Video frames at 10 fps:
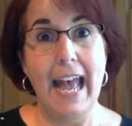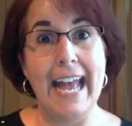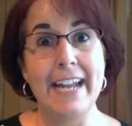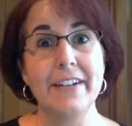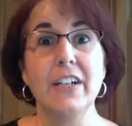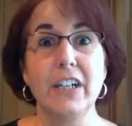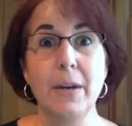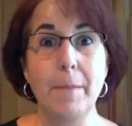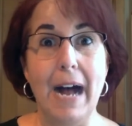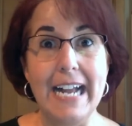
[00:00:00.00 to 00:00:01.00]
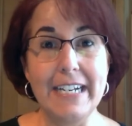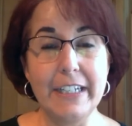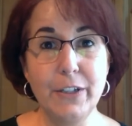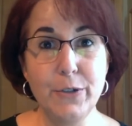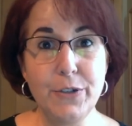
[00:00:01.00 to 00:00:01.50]
And
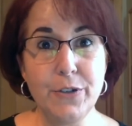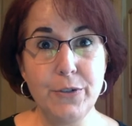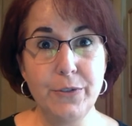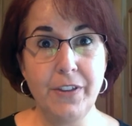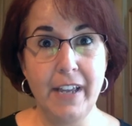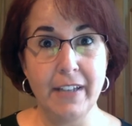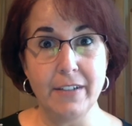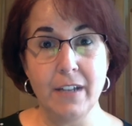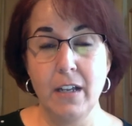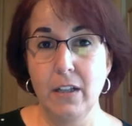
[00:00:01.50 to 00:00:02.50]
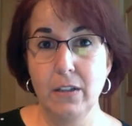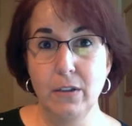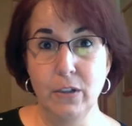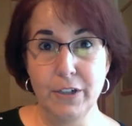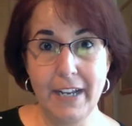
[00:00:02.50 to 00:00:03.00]
combining those two things,
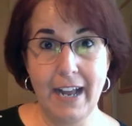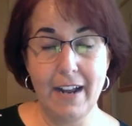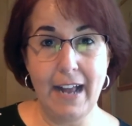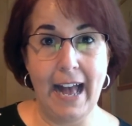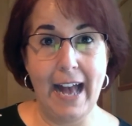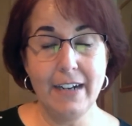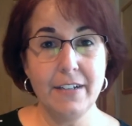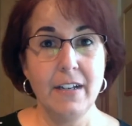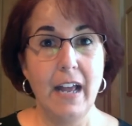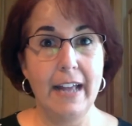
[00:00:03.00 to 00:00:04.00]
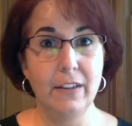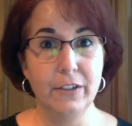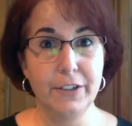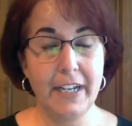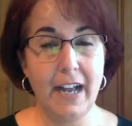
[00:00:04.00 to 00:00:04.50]
learning how to act and
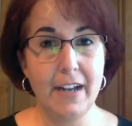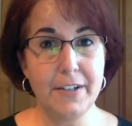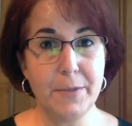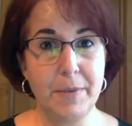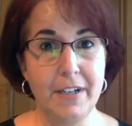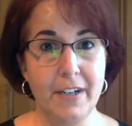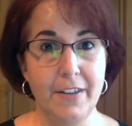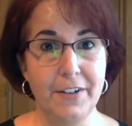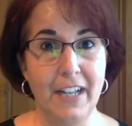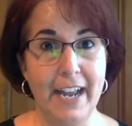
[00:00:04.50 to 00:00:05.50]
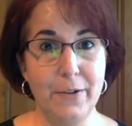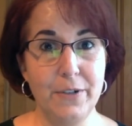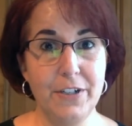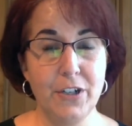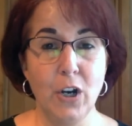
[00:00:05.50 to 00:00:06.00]
learning how to speak another
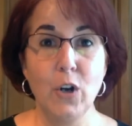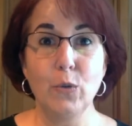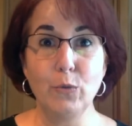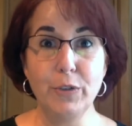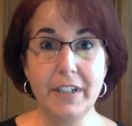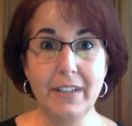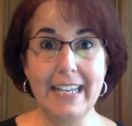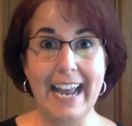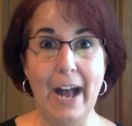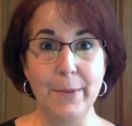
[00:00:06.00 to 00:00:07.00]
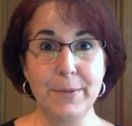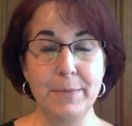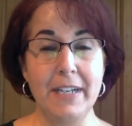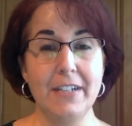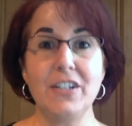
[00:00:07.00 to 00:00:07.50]
language, really helped
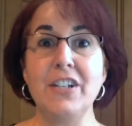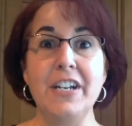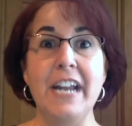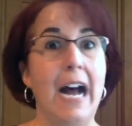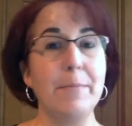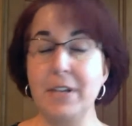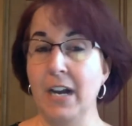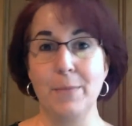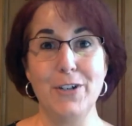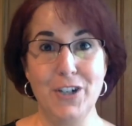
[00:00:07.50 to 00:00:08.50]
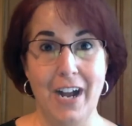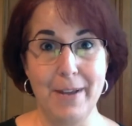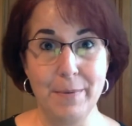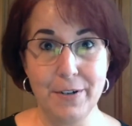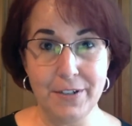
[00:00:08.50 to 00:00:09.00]
me to not become a shy
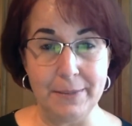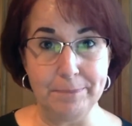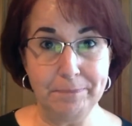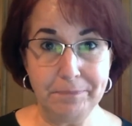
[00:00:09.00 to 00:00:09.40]
person.